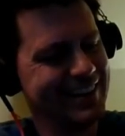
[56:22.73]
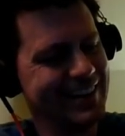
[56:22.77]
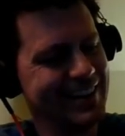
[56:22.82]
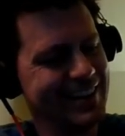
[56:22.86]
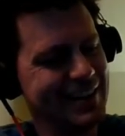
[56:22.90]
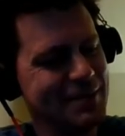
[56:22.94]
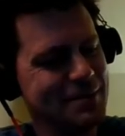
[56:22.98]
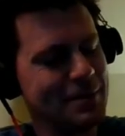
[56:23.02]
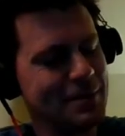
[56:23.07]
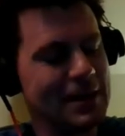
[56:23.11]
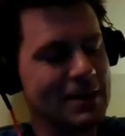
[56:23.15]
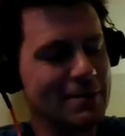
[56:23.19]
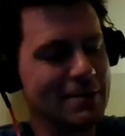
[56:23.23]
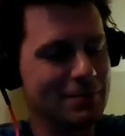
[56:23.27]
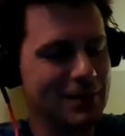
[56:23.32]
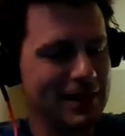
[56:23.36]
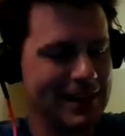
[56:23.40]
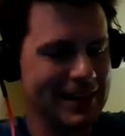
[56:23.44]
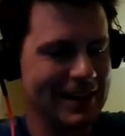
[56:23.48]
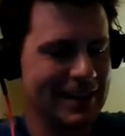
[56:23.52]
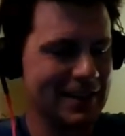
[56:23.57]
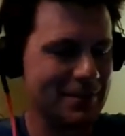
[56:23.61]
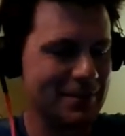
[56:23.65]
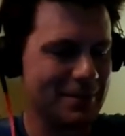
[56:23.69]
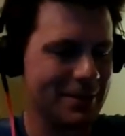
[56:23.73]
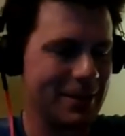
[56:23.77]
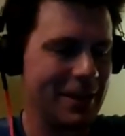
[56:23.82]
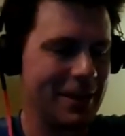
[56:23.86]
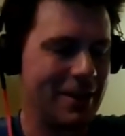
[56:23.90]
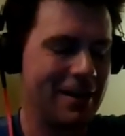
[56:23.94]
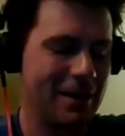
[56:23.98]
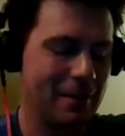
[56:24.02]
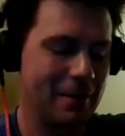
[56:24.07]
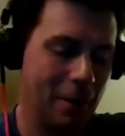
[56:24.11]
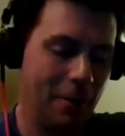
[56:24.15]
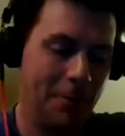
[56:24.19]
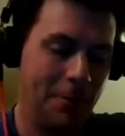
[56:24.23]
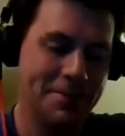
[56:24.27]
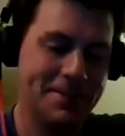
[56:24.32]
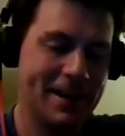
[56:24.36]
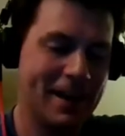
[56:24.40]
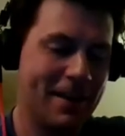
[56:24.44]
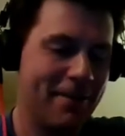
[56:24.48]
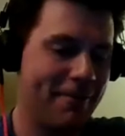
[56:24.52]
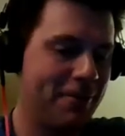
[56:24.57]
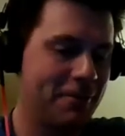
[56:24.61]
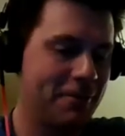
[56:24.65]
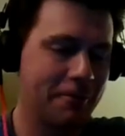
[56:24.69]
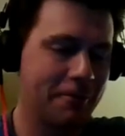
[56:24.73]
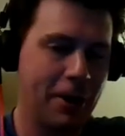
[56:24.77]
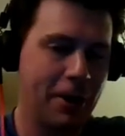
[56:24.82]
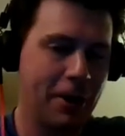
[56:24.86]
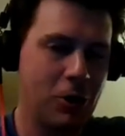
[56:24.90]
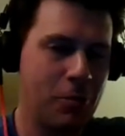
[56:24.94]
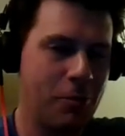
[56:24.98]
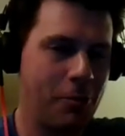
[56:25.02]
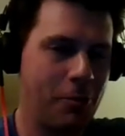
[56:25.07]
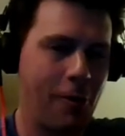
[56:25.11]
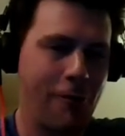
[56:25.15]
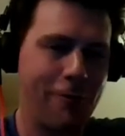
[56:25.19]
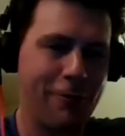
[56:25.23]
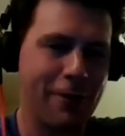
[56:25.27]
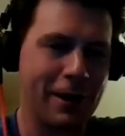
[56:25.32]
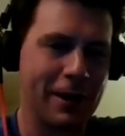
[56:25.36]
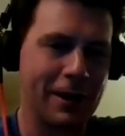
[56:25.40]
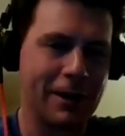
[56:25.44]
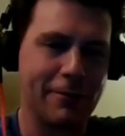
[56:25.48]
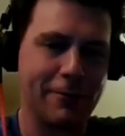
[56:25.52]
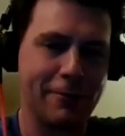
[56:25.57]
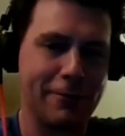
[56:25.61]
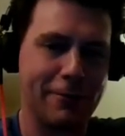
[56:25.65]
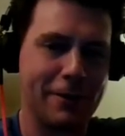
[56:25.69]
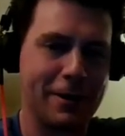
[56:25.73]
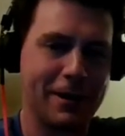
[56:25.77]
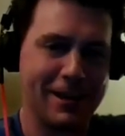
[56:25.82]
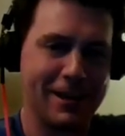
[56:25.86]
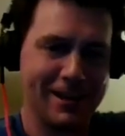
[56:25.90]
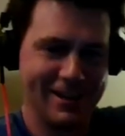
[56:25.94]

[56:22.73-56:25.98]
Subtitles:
Brown, black, and in between. I'm always down for racial profiling, friend.